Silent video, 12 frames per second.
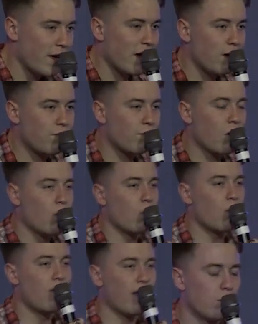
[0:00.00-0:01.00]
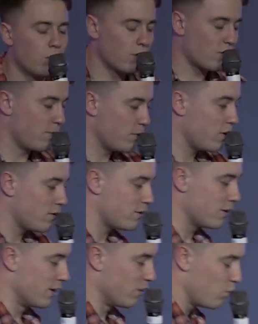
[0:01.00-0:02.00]
If they want
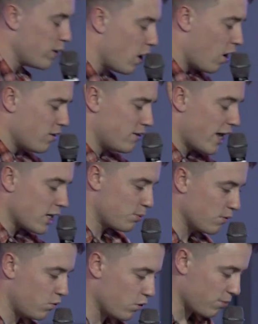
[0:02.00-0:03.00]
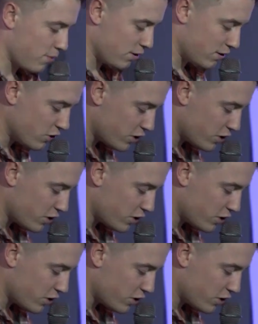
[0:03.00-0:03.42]
community, we are desperate for community.